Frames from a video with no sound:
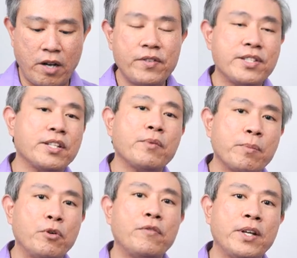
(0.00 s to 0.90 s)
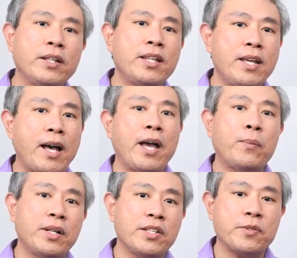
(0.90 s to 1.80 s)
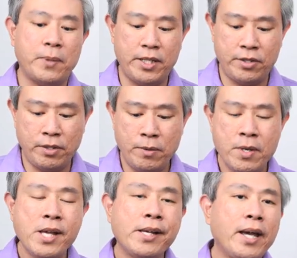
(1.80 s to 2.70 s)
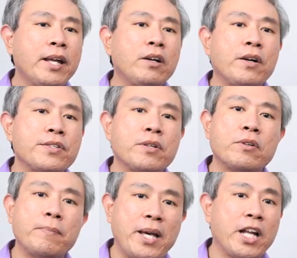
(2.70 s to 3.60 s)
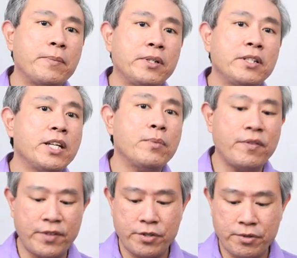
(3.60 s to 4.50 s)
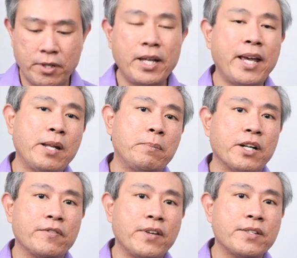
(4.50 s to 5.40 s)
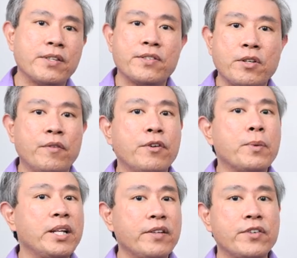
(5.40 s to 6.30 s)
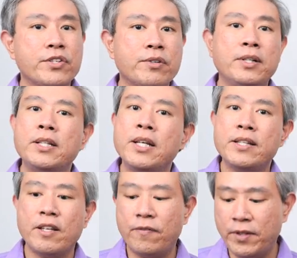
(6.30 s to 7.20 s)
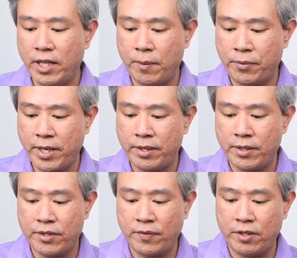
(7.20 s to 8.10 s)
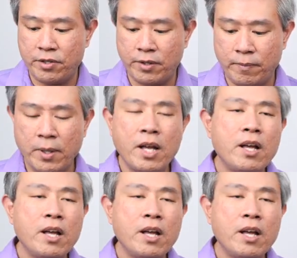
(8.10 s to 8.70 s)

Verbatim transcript: Obviously, removing the I1 Display 2 and also compatibility with Ventura and bug fixes. So if you're running Ventura, definitely upgrade to this version.